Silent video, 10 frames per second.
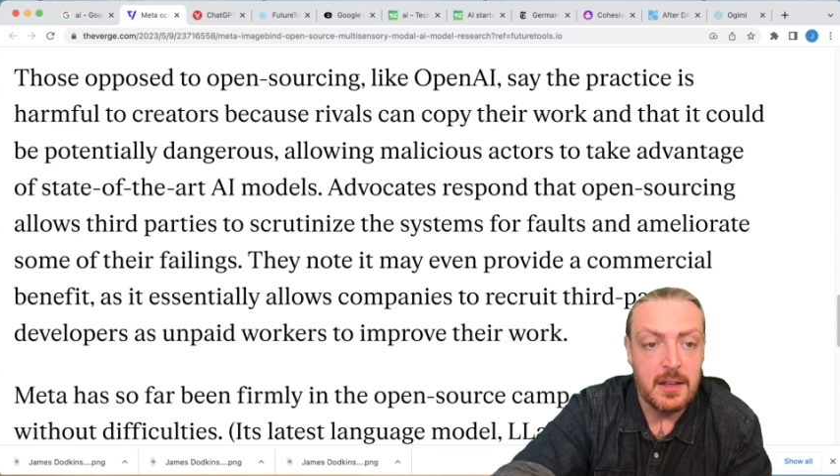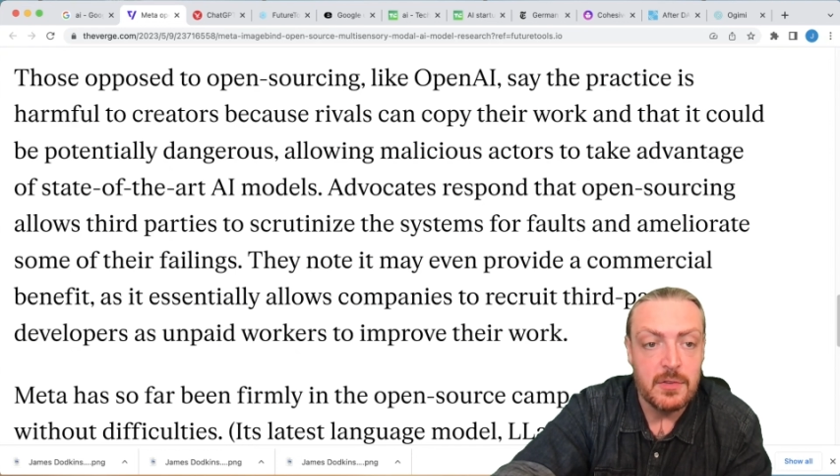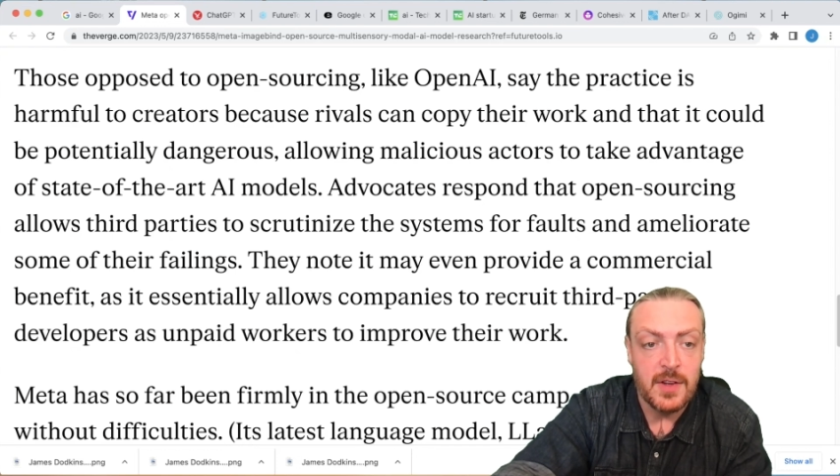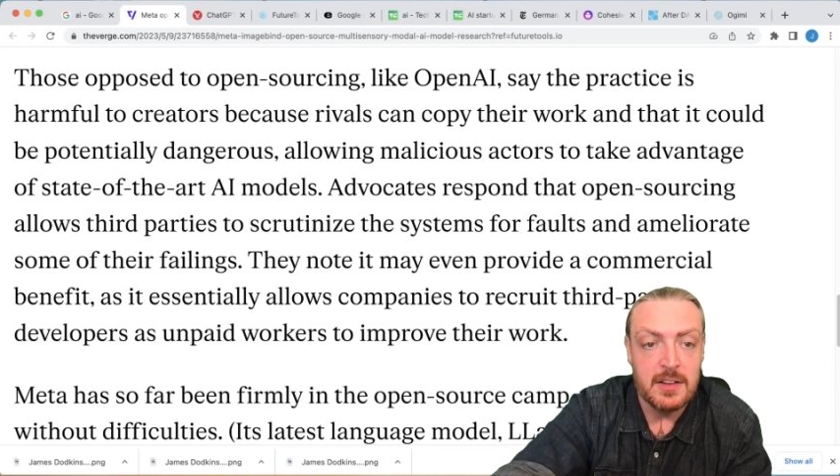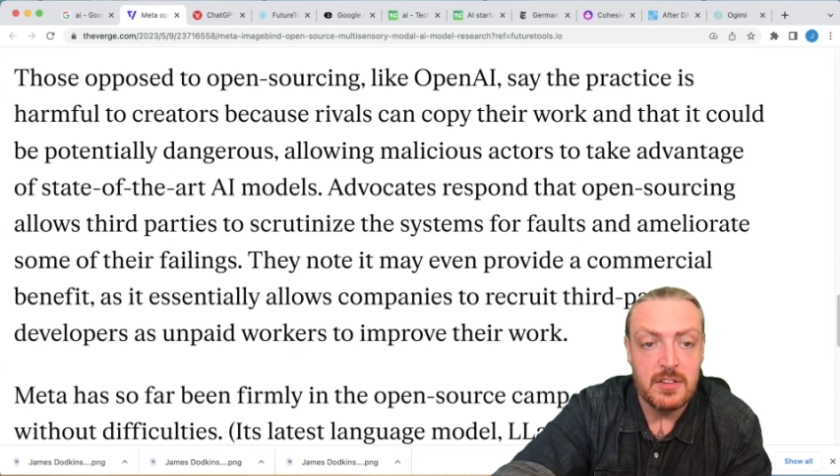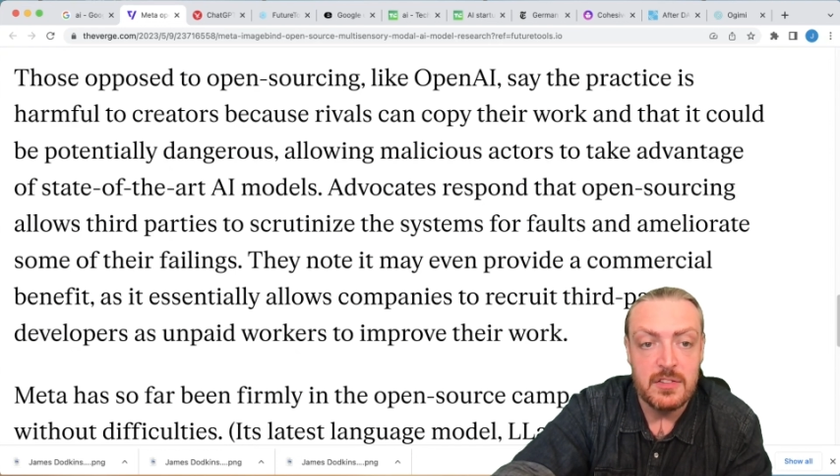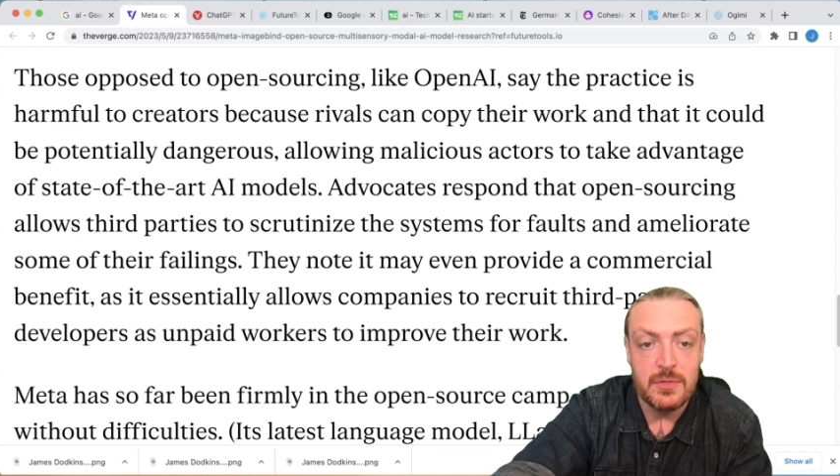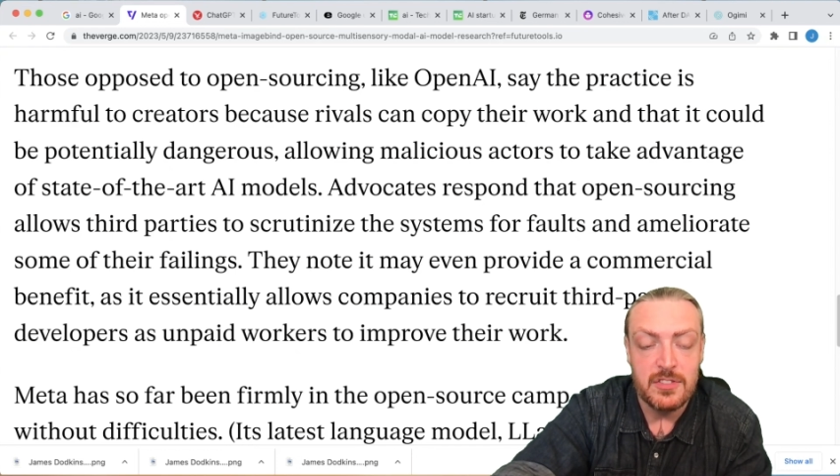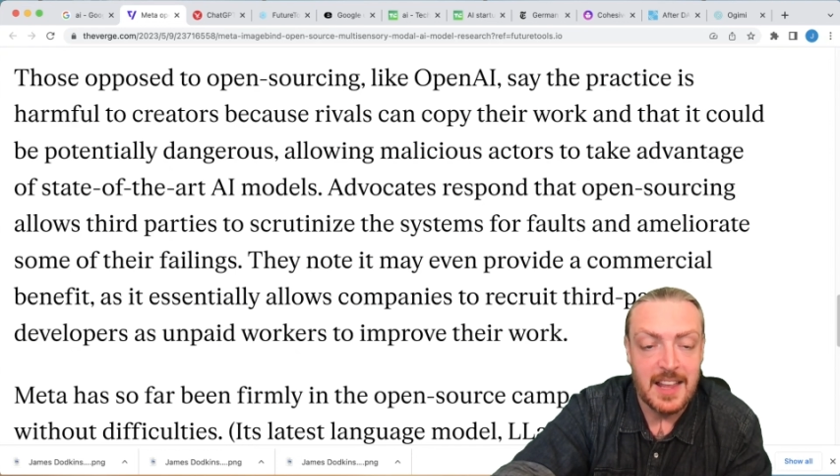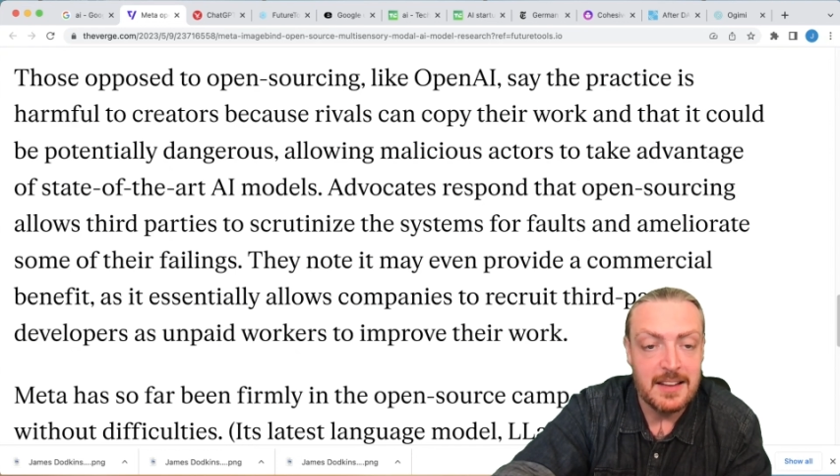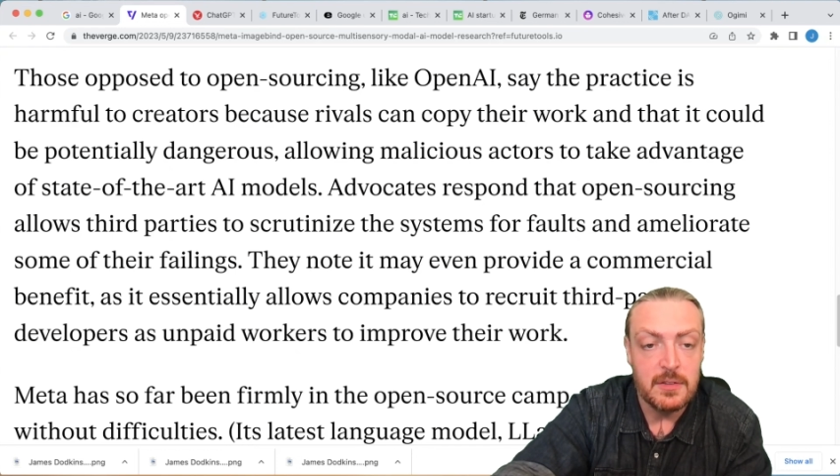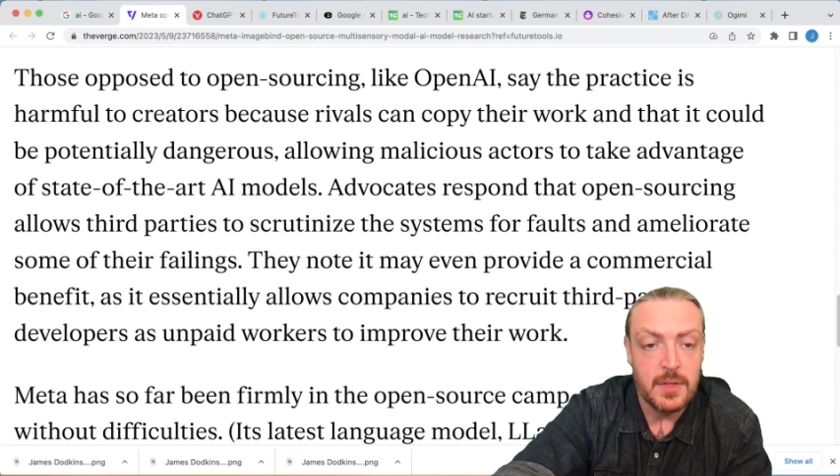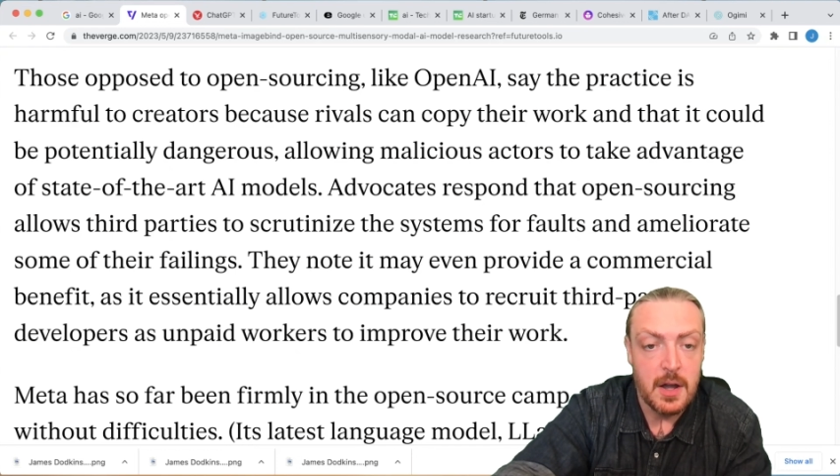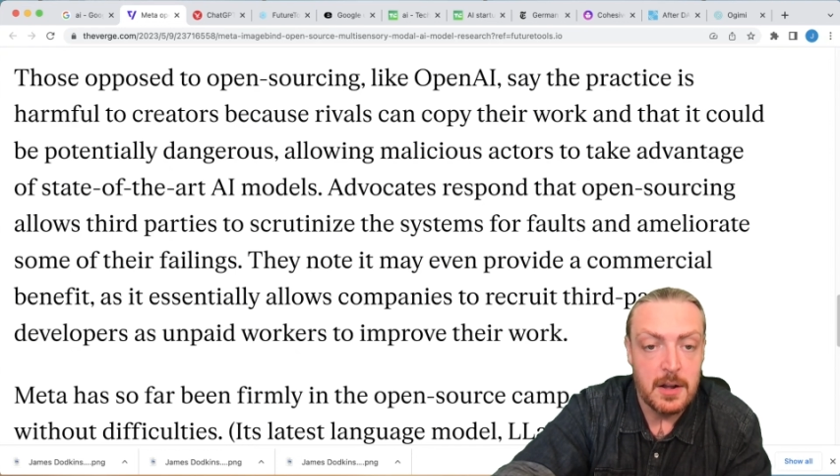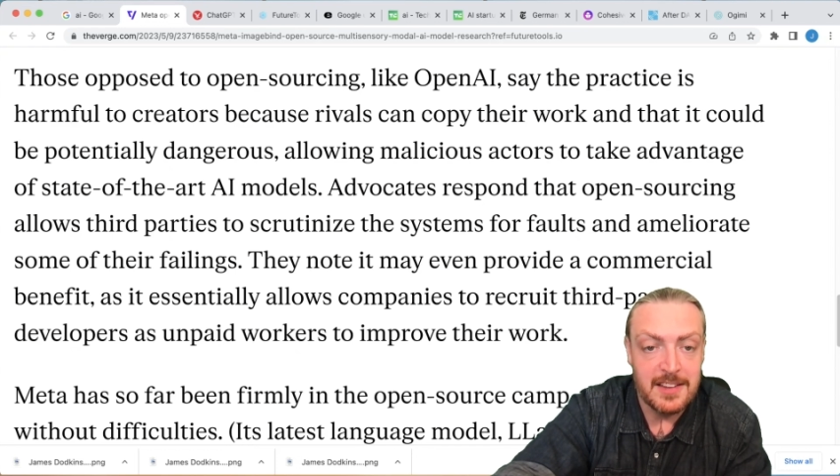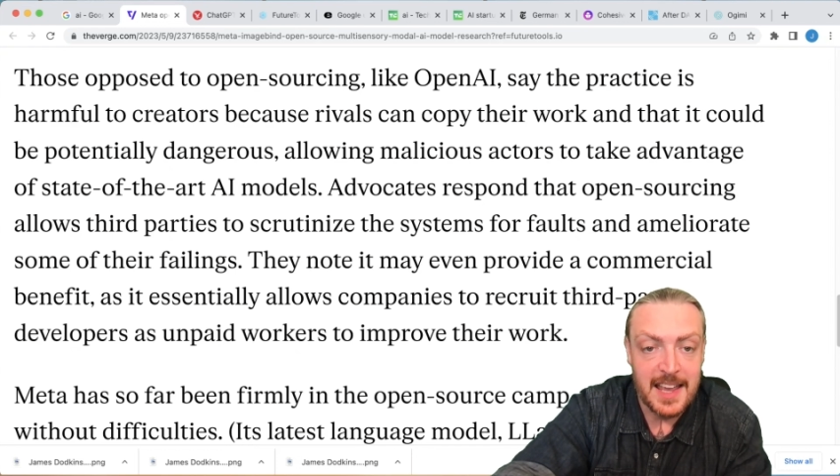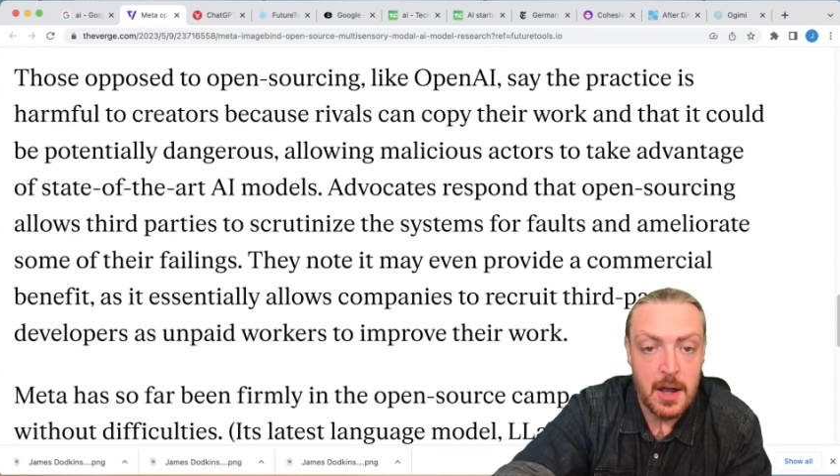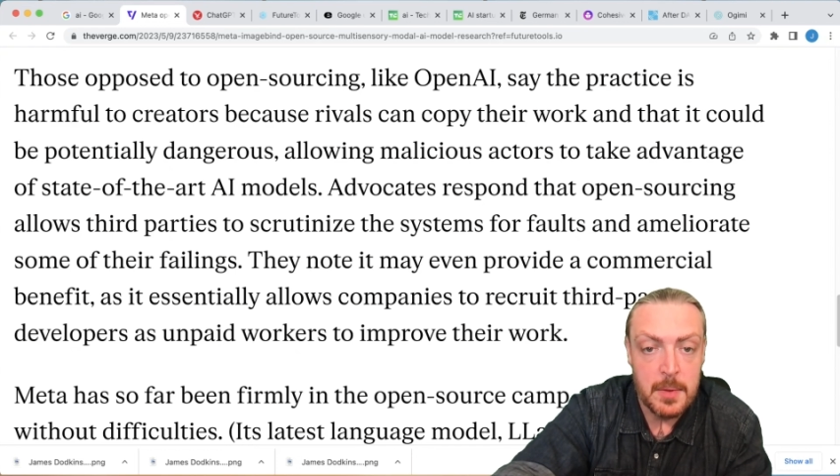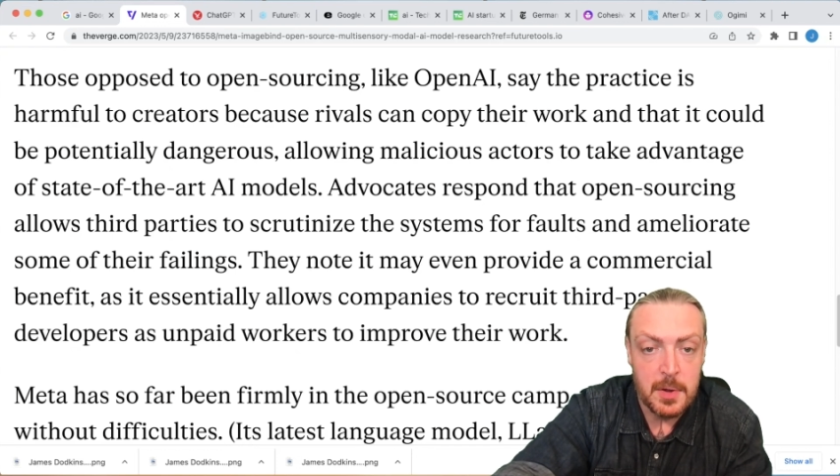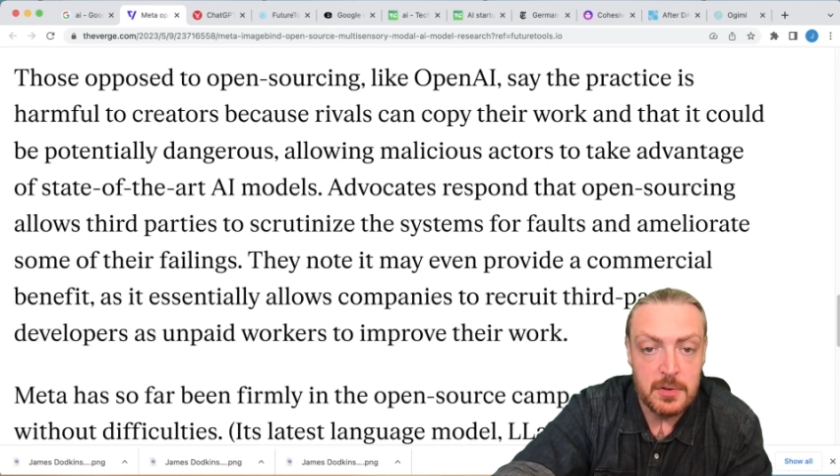advantage of state-of-the-art
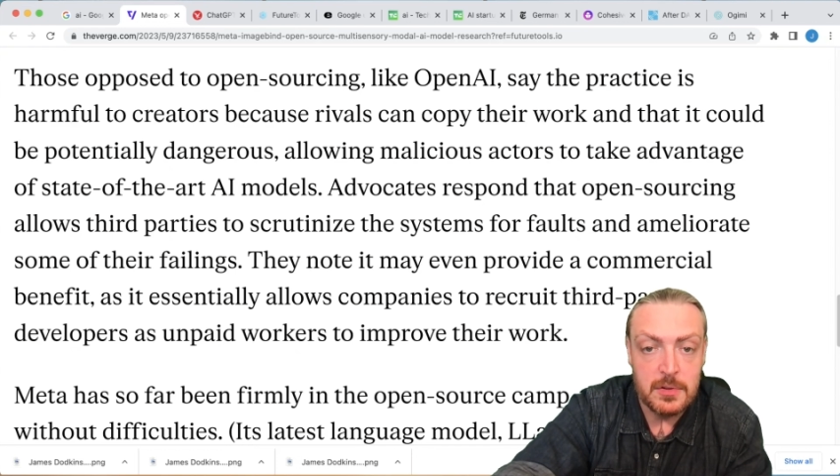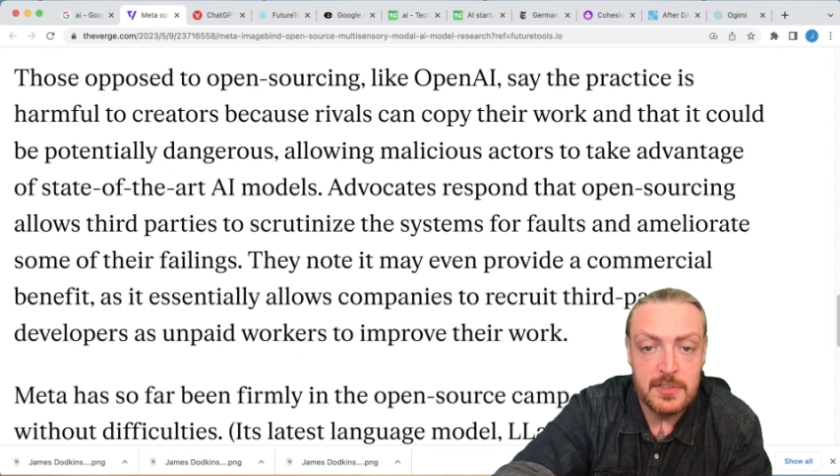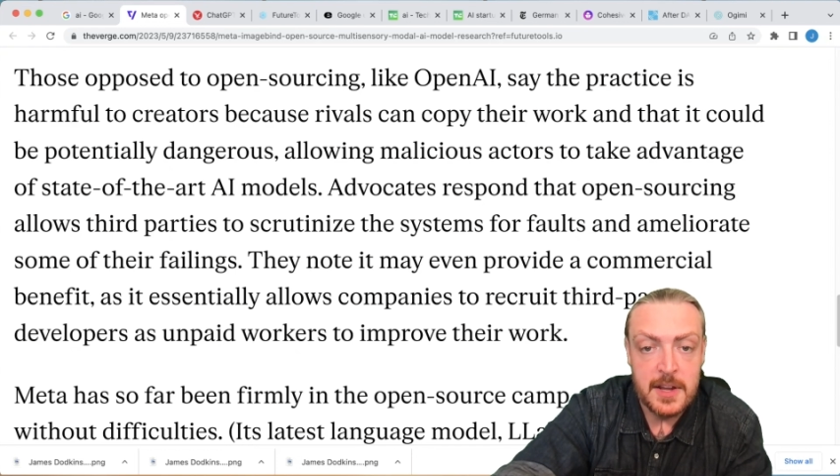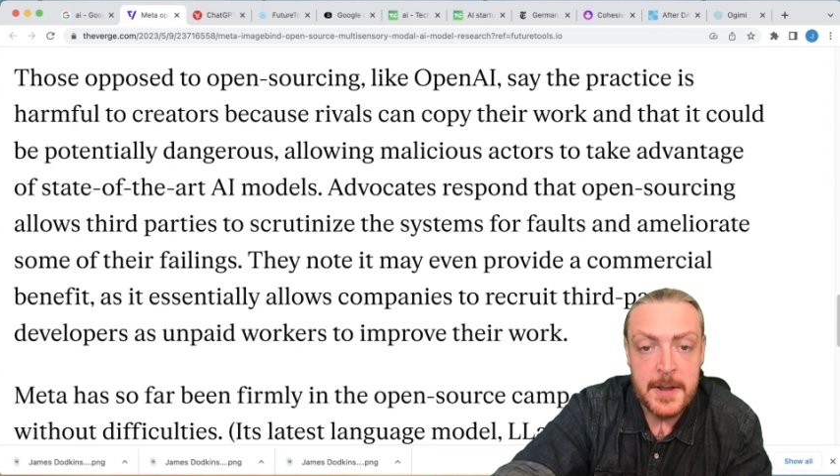AI models.